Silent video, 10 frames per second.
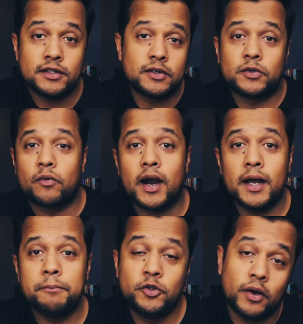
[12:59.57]

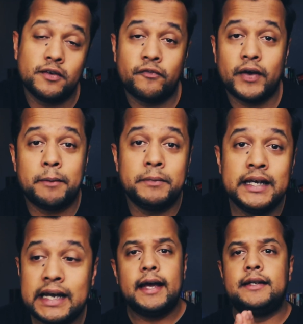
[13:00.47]
Subscribe, join the
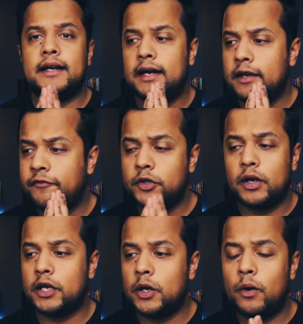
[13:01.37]
family. And if you do
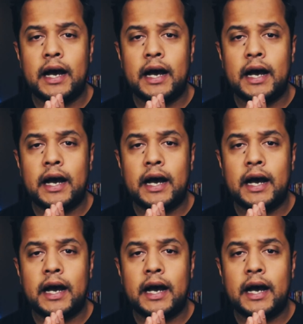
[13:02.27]
not know,